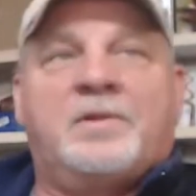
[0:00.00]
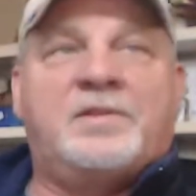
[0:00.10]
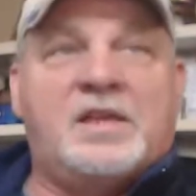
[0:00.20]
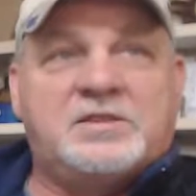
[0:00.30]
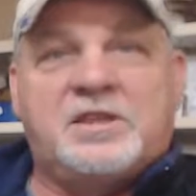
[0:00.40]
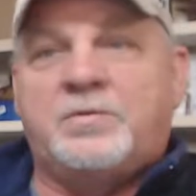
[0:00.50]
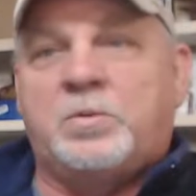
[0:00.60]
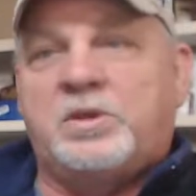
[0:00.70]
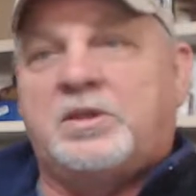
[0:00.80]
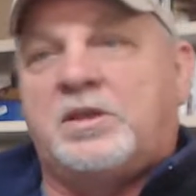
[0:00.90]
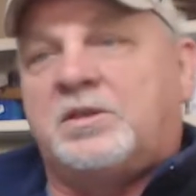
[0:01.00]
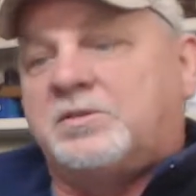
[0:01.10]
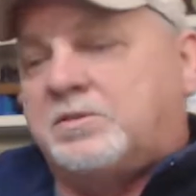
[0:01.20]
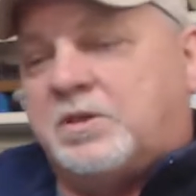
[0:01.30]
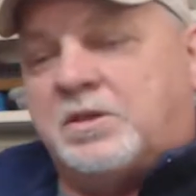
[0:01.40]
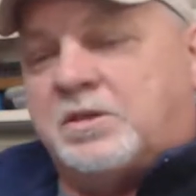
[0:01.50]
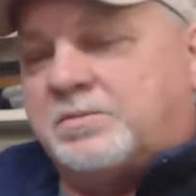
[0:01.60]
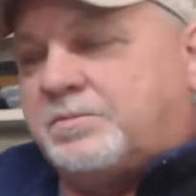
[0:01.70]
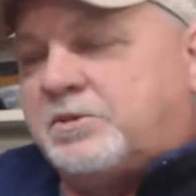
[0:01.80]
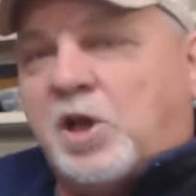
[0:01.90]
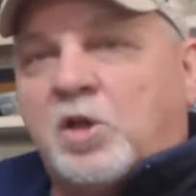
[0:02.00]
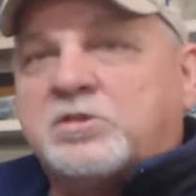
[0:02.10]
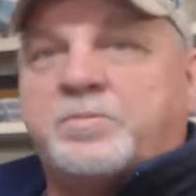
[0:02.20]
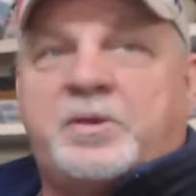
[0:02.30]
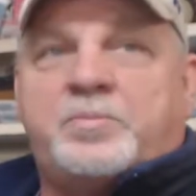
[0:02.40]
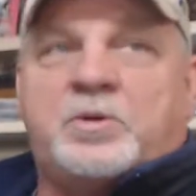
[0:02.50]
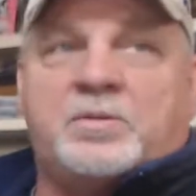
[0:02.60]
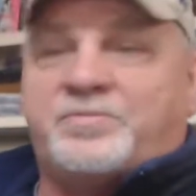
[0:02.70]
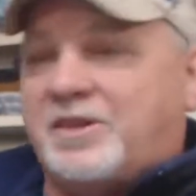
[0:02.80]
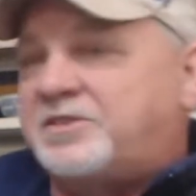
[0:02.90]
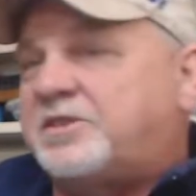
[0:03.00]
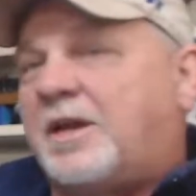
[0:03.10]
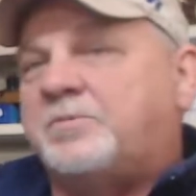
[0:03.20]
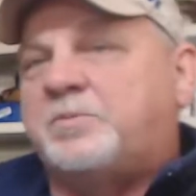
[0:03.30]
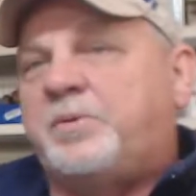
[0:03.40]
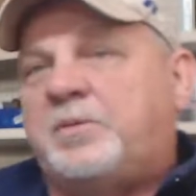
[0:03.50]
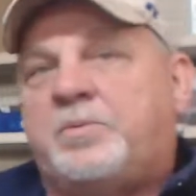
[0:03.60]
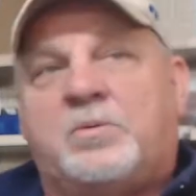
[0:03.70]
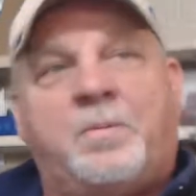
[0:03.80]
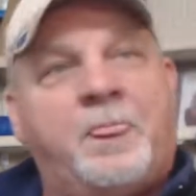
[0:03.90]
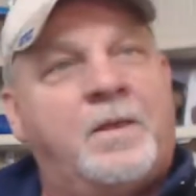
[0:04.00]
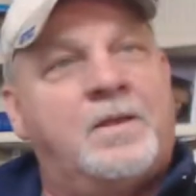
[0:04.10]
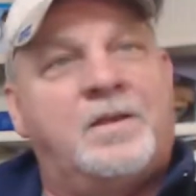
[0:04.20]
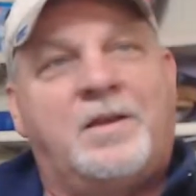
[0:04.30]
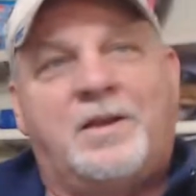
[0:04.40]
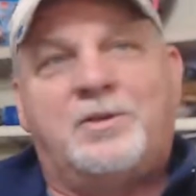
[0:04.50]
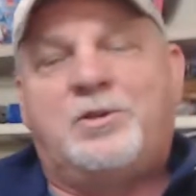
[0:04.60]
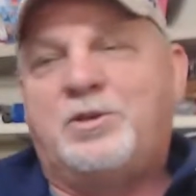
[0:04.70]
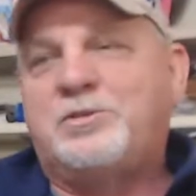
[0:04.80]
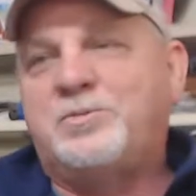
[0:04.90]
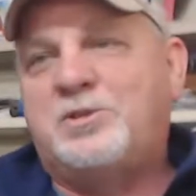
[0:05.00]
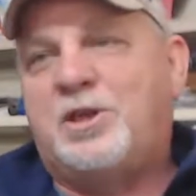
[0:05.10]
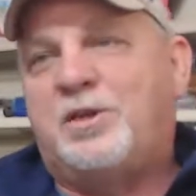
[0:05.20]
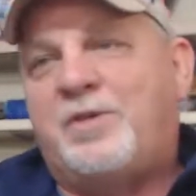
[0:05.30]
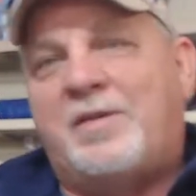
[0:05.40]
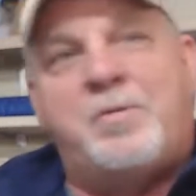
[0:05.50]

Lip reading: Thanksgiving weekend. Call some people up, FaceTime some people, cook some stuff, have